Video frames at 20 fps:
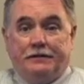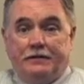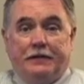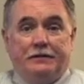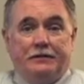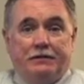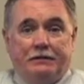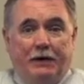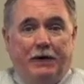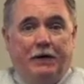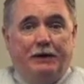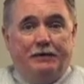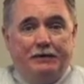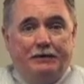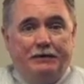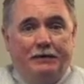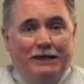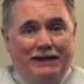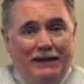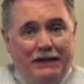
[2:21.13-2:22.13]
That's a
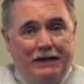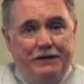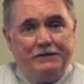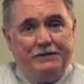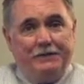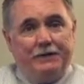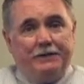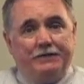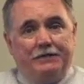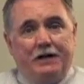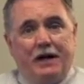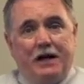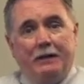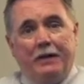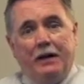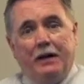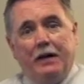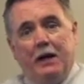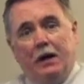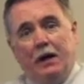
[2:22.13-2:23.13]
relatively easy assignment